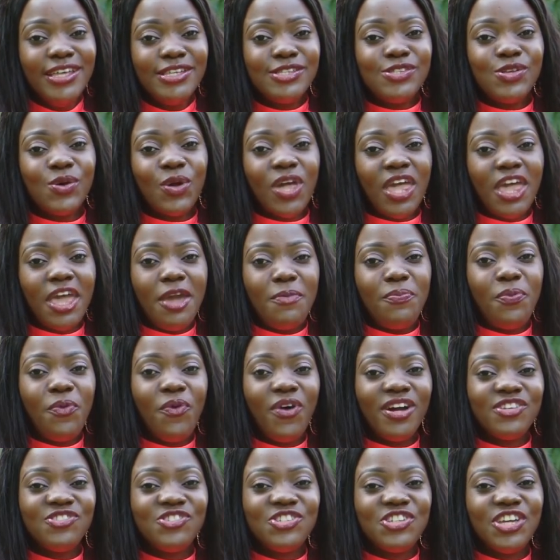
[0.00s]
So keep
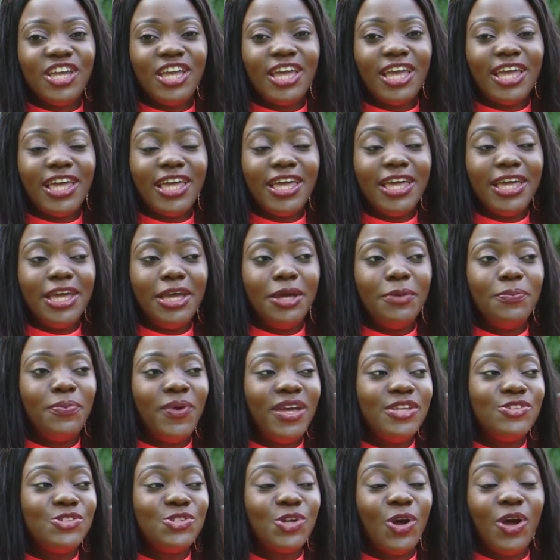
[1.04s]
watching, keep
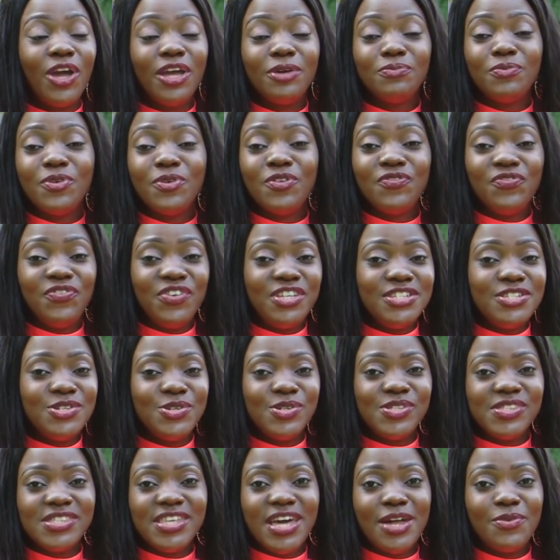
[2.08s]
enjoying more
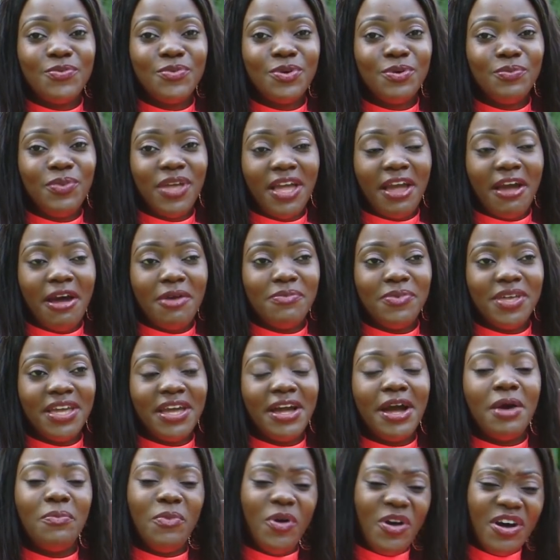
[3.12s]
videos that will be coming
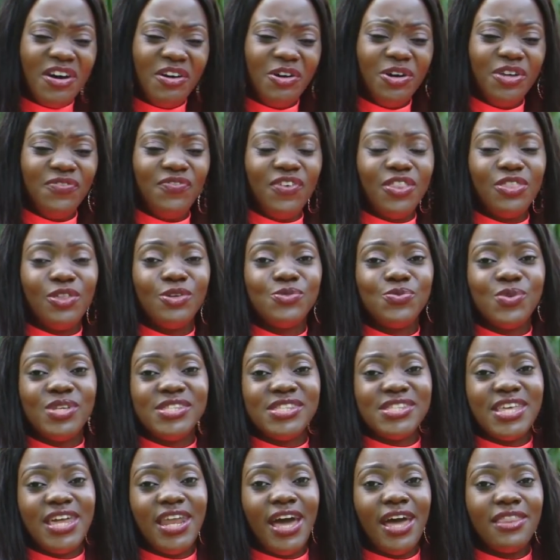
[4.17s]
up. Oh, even those
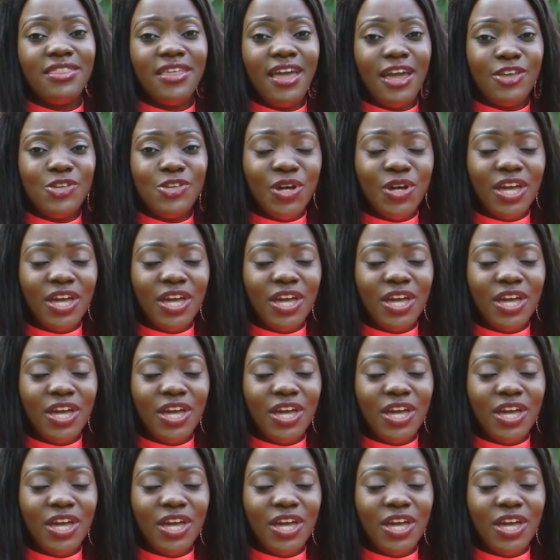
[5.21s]
ones that are there.